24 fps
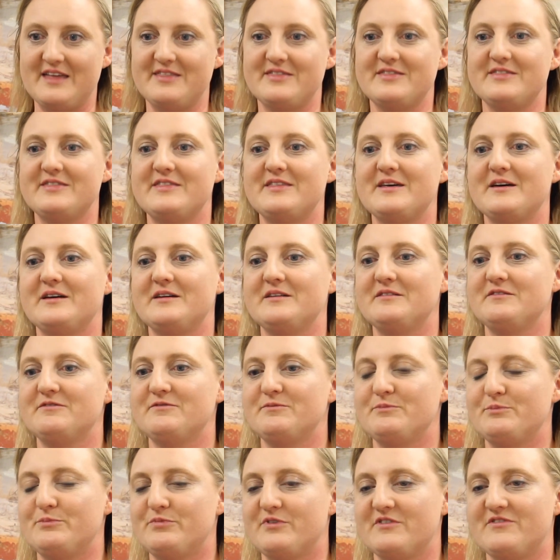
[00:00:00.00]
and the
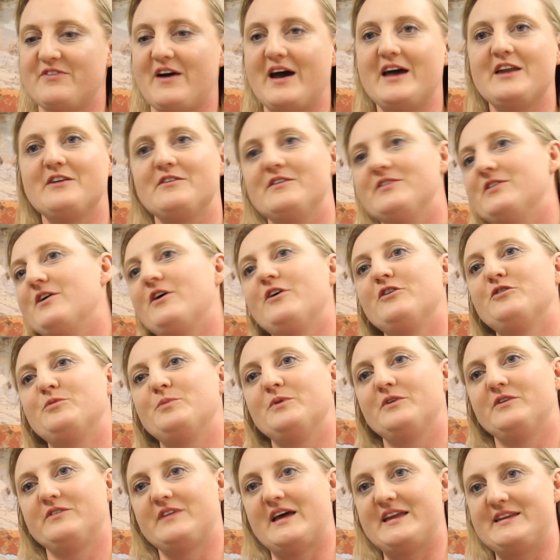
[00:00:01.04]
provider in the
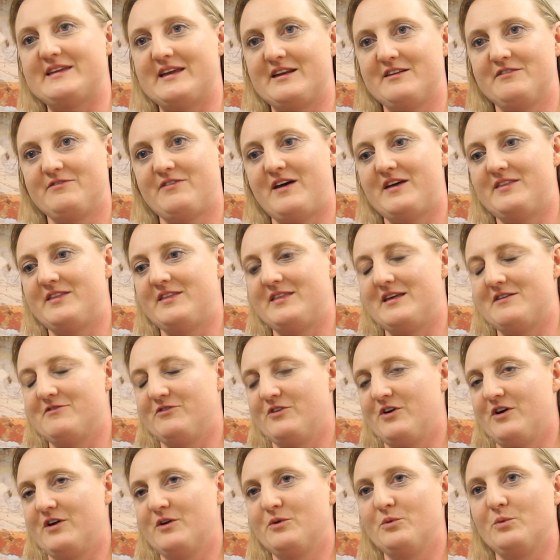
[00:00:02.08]
hospital's identified that
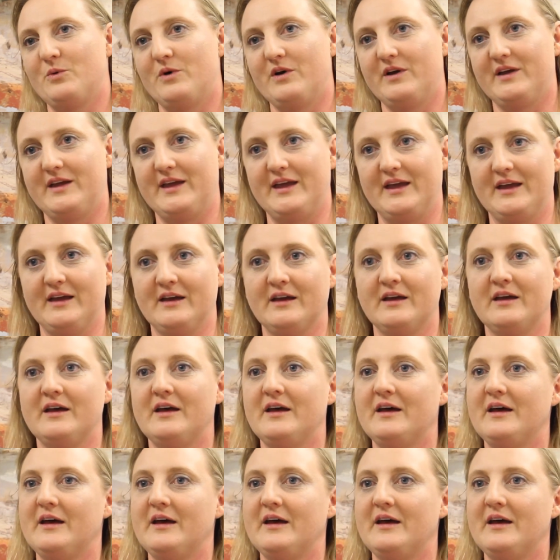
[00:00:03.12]
they've got a working